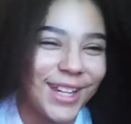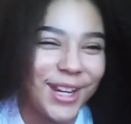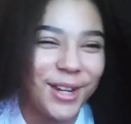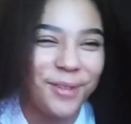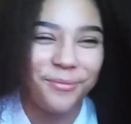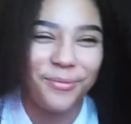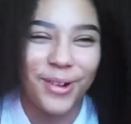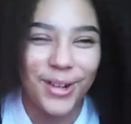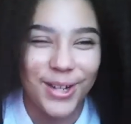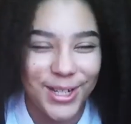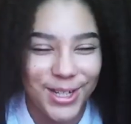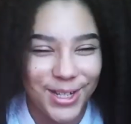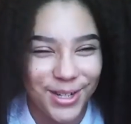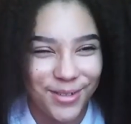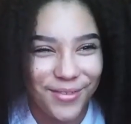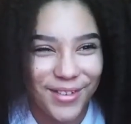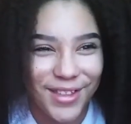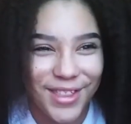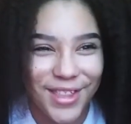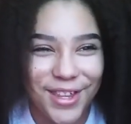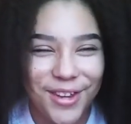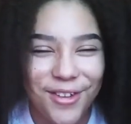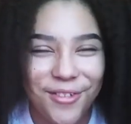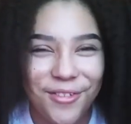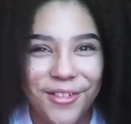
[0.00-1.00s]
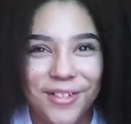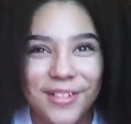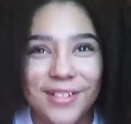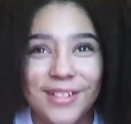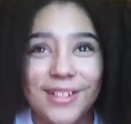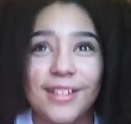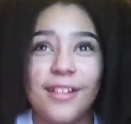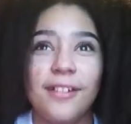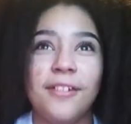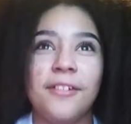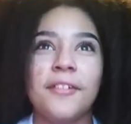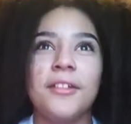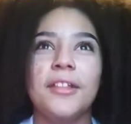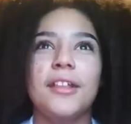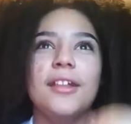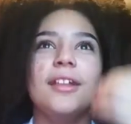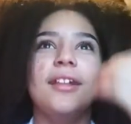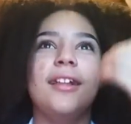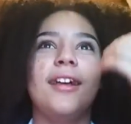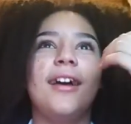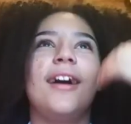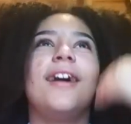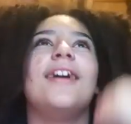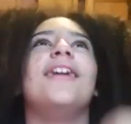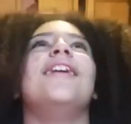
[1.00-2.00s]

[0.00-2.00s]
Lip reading: gonna punch him in the nose.